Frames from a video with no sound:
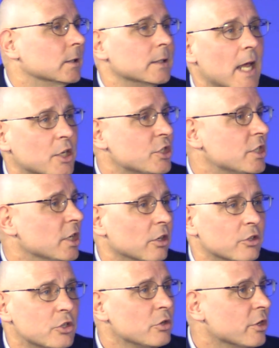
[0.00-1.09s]
next
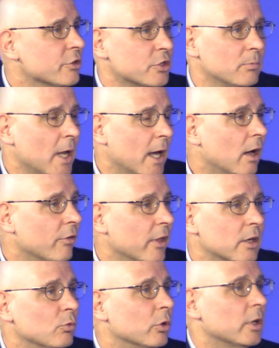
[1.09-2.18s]
year, two years from now,
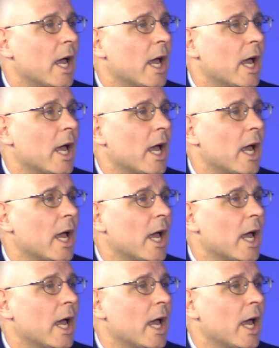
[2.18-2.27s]
that we're